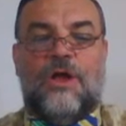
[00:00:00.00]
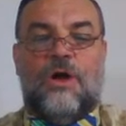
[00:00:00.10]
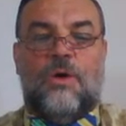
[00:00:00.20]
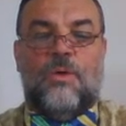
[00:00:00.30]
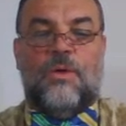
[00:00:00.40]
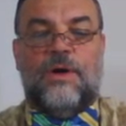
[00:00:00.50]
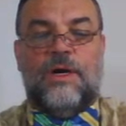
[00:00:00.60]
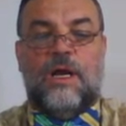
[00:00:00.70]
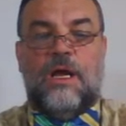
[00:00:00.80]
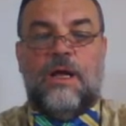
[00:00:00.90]

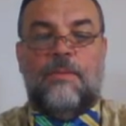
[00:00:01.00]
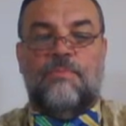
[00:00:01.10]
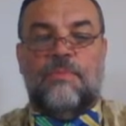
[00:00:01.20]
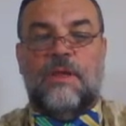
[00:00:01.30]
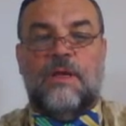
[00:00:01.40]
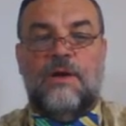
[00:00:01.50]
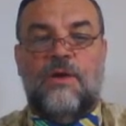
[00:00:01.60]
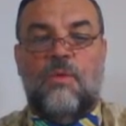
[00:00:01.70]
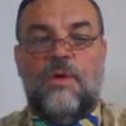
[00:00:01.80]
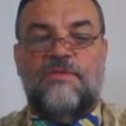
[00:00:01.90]
or
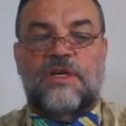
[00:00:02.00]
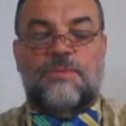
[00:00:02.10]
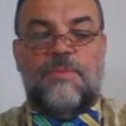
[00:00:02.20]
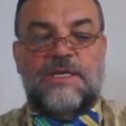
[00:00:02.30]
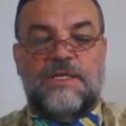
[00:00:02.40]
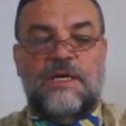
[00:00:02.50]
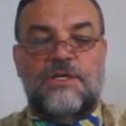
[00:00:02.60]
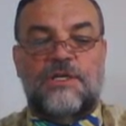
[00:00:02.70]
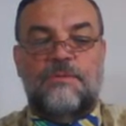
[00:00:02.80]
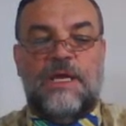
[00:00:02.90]
another way of expressing it,
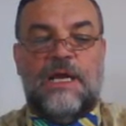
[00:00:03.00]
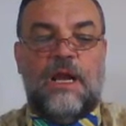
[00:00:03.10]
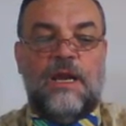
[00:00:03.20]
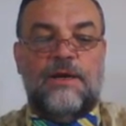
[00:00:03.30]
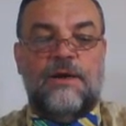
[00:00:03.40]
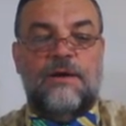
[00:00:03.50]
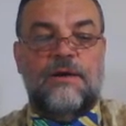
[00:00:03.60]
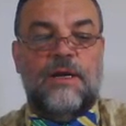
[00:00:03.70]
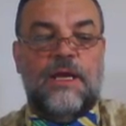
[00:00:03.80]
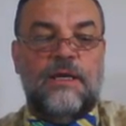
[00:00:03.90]
just to be
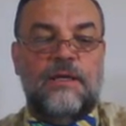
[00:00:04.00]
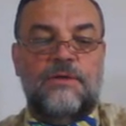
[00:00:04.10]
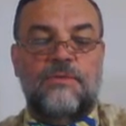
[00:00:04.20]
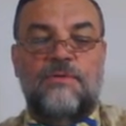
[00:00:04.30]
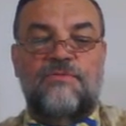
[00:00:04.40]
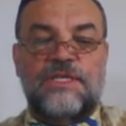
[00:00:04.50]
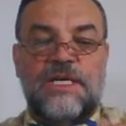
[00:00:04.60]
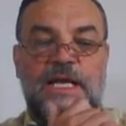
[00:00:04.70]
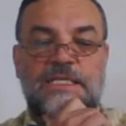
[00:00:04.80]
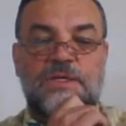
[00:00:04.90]
clear and to
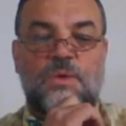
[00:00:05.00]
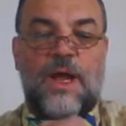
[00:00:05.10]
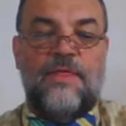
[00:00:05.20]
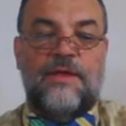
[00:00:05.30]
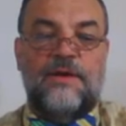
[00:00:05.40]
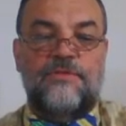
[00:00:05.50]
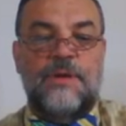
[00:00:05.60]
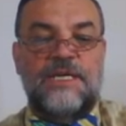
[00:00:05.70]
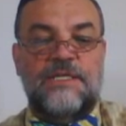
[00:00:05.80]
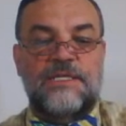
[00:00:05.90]
emphasize how that
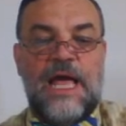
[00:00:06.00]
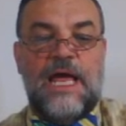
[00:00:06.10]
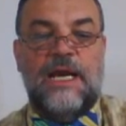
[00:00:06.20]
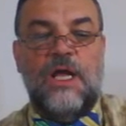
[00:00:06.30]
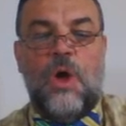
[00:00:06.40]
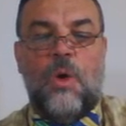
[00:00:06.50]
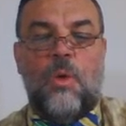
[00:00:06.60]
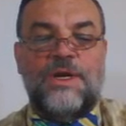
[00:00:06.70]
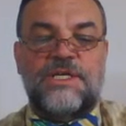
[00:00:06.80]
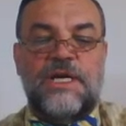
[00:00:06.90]
information is at,
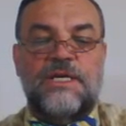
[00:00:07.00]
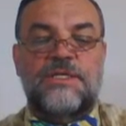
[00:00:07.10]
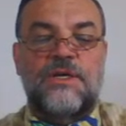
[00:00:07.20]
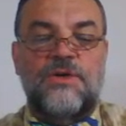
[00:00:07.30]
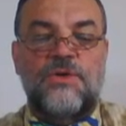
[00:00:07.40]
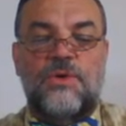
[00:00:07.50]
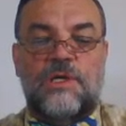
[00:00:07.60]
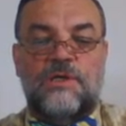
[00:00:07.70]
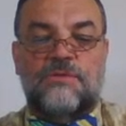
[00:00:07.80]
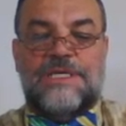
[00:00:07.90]
what changes the
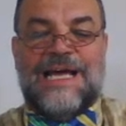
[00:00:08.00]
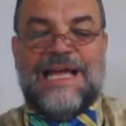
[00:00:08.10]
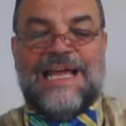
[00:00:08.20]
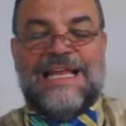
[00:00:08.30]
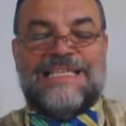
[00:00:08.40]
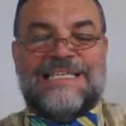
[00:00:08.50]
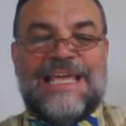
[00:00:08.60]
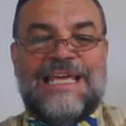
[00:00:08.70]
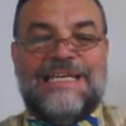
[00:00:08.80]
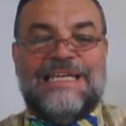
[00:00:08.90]
nucleotides
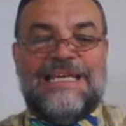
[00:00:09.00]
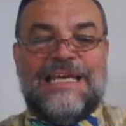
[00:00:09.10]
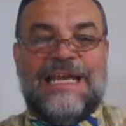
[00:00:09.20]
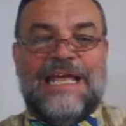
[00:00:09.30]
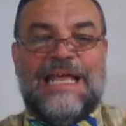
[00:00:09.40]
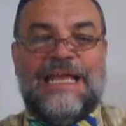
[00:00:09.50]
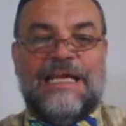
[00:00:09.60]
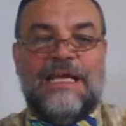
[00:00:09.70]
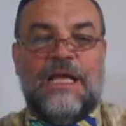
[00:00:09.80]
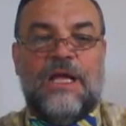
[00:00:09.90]
in DNA.
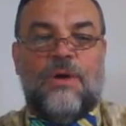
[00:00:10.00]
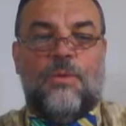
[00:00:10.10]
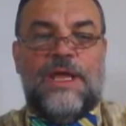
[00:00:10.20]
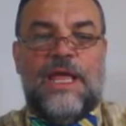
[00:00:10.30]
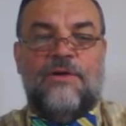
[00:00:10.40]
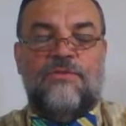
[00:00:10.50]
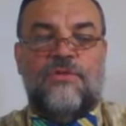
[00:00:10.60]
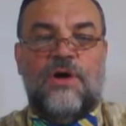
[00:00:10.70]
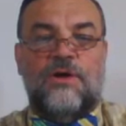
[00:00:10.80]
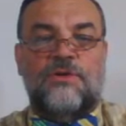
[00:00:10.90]
We
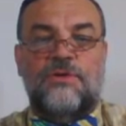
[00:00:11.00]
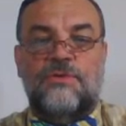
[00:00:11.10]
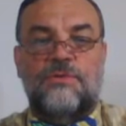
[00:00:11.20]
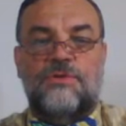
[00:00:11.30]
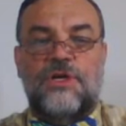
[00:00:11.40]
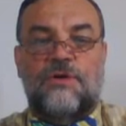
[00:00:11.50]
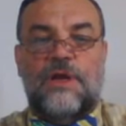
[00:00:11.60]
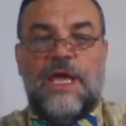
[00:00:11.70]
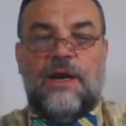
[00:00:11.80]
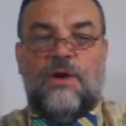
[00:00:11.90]
have two general
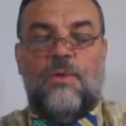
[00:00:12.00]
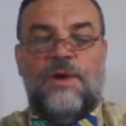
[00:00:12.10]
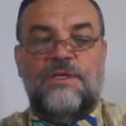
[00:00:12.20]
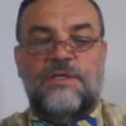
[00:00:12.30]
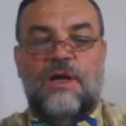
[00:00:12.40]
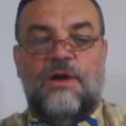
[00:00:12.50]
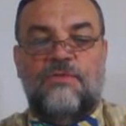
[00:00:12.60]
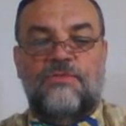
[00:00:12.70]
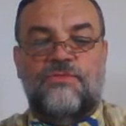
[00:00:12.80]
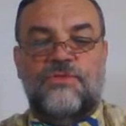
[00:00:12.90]
categories
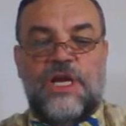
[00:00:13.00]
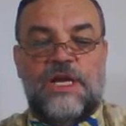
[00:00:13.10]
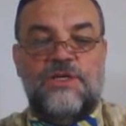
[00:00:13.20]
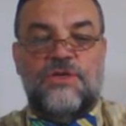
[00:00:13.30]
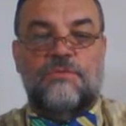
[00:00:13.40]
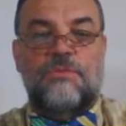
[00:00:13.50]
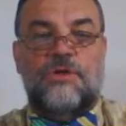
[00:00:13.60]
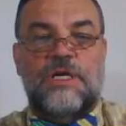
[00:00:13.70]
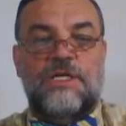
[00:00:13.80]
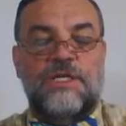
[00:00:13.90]
of changes or
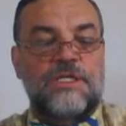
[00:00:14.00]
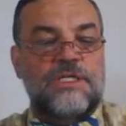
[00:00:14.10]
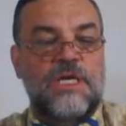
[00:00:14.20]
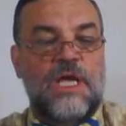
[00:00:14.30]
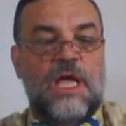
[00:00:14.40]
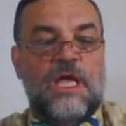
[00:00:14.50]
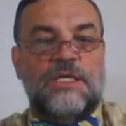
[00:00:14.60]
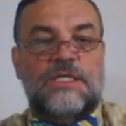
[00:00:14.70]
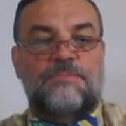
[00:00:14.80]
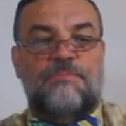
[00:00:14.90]
mutations:
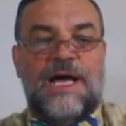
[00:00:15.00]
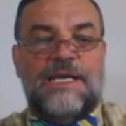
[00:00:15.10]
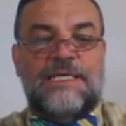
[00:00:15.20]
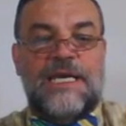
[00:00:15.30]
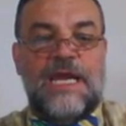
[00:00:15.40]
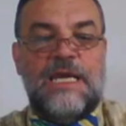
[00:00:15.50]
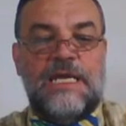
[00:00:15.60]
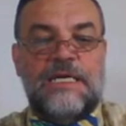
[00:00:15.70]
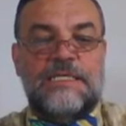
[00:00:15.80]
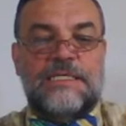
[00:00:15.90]

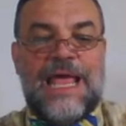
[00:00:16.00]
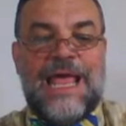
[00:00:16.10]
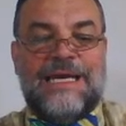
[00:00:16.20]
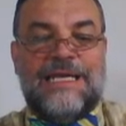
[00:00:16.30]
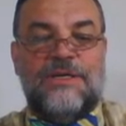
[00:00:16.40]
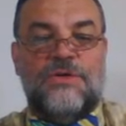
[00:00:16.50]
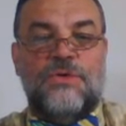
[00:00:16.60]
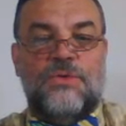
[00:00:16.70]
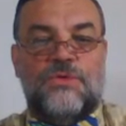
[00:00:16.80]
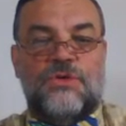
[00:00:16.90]
spontaneous and
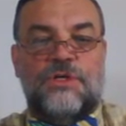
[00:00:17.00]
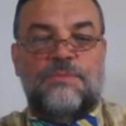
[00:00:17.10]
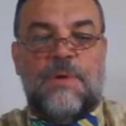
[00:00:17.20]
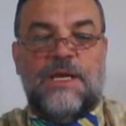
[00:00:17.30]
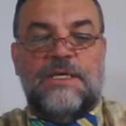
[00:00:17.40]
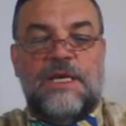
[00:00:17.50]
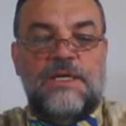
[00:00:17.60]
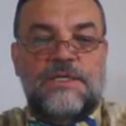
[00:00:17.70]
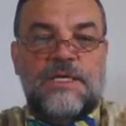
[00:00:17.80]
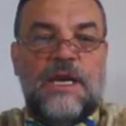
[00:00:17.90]
induced
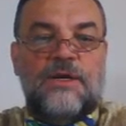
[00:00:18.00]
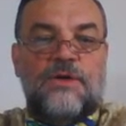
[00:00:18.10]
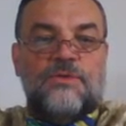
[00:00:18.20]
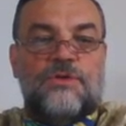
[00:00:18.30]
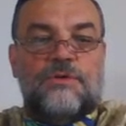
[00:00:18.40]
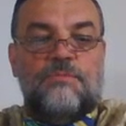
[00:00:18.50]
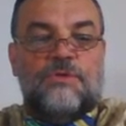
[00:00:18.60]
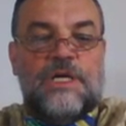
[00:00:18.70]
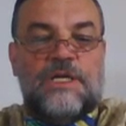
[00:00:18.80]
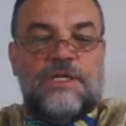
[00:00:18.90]

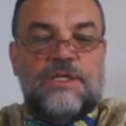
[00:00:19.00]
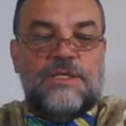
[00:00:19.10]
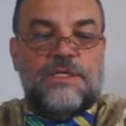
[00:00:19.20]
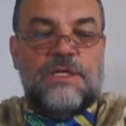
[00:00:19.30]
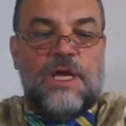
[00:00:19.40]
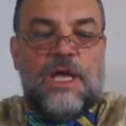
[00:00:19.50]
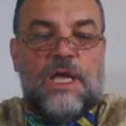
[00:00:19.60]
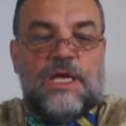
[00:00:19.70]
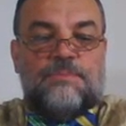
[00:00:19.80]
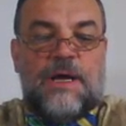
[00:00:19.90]
mutations.
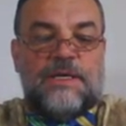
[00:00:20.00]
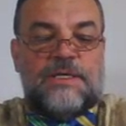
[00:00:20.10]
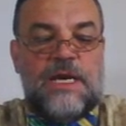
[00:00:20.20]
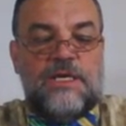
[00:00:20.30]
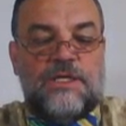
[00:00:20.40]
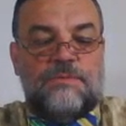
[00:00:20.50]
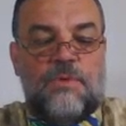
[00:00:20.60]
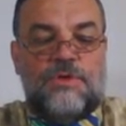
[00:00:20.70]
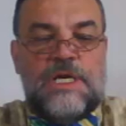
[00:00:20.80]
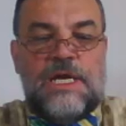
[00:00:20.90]
Spontaneous
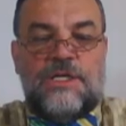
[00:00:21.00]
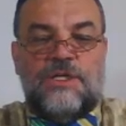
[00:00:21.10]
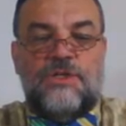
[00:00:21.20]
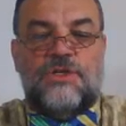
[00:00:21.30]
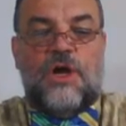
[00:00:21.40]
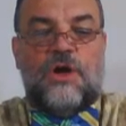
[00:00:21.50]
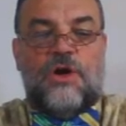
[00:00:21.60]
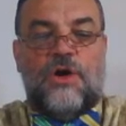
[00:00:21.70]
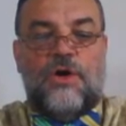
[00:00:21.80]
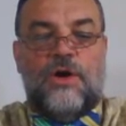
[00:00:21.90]
mutations
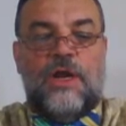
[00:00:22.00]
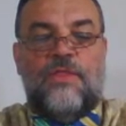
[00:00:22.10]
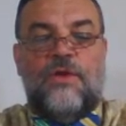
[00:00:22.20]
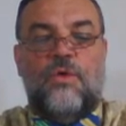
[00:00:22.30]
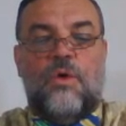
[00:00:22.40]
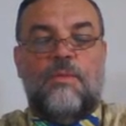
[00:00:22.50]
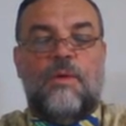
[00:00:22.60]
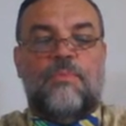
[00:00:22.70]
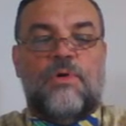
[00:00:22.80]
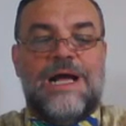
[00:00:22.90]
occur in the
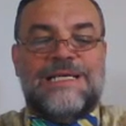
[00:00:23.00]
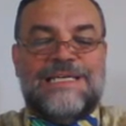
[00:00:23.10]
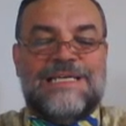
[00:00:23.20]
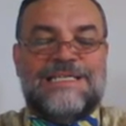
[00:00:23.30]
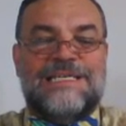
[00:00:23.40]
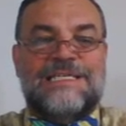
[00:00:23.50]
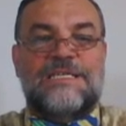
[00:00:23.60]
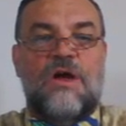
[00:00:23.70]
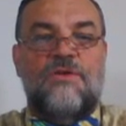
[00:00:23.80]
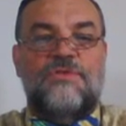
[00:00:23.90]
normal
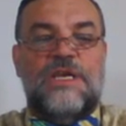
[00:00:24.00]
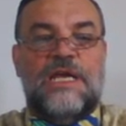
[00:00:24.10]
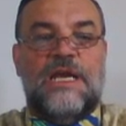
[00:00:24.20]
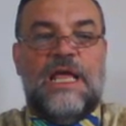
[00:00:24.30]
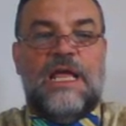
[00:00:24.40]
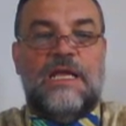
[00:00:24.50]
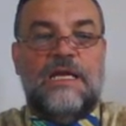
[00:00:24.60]
processes of DNA.